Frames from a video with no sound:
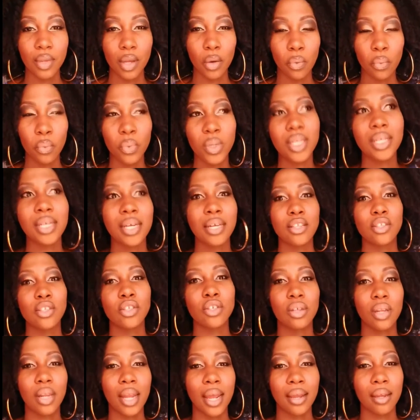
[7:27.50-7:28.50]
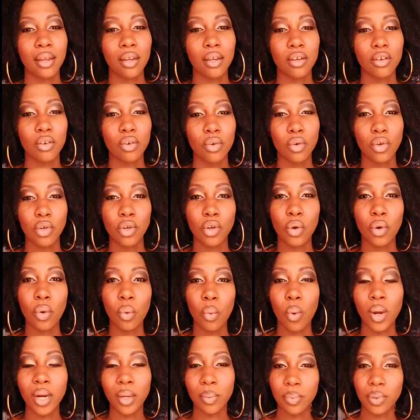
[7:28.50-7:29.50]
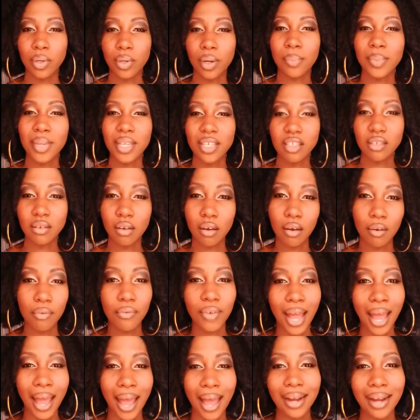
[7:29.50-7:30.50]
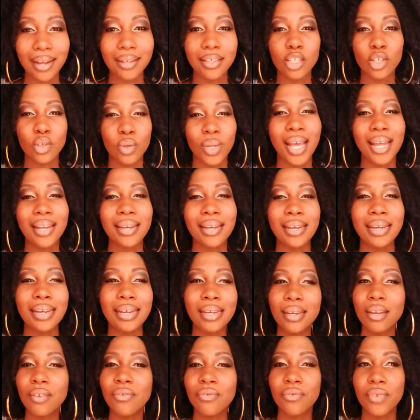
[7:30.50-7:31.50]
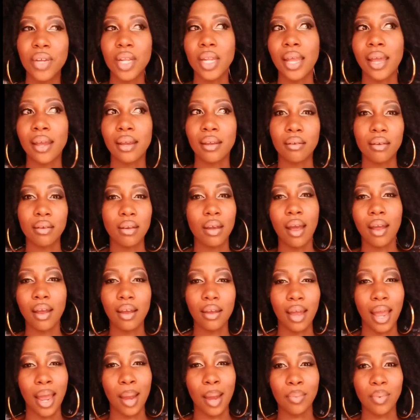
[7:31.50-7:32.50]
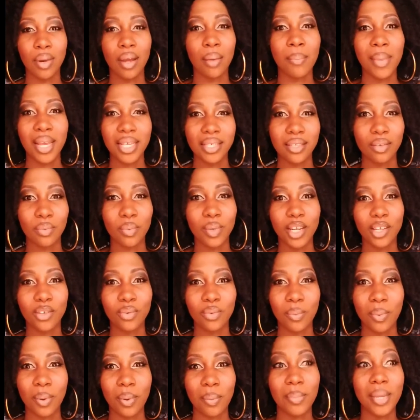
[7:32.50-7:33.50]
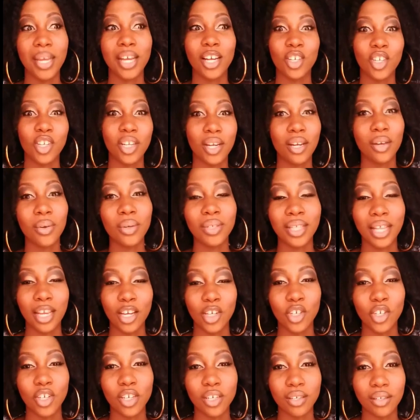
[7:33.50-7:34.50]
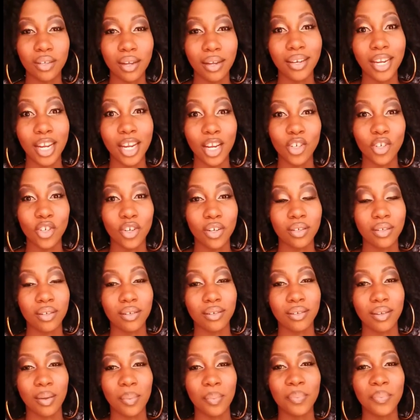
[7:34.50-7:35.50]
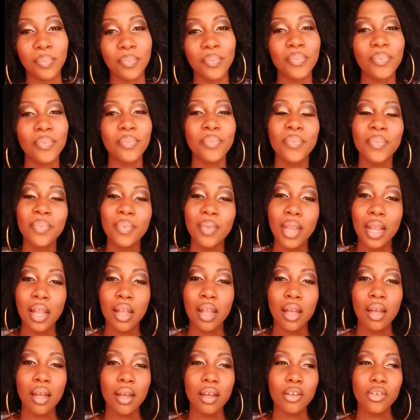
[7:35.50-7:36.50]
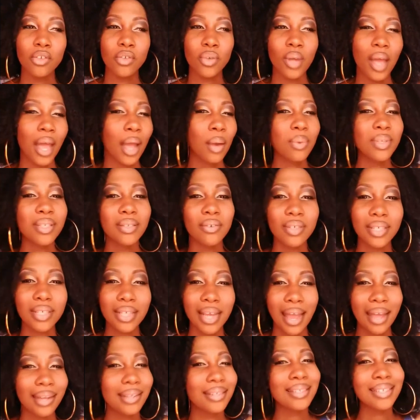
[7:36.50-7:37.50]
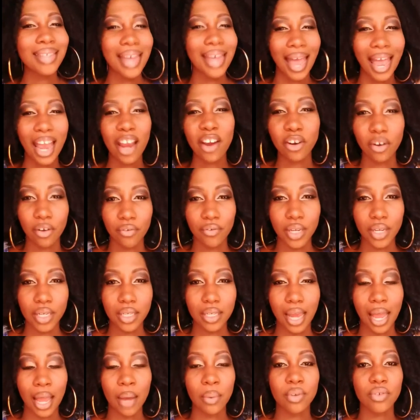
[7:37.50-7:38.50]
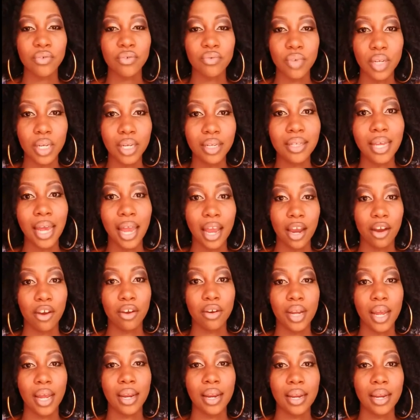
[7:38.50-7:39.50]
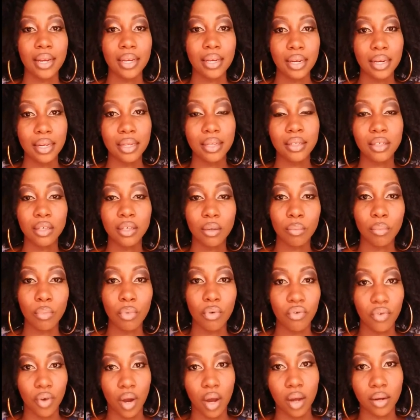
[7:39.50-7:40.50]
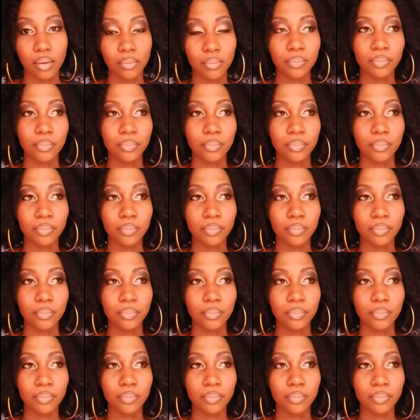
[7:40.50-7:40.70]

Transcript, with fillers: We tend to like you know, want to put up this tough act so that he could feel like I'm not messing with this woman because she looks like she's dangerous or something. So I was t- tired of it. I was really tired and I needed to move on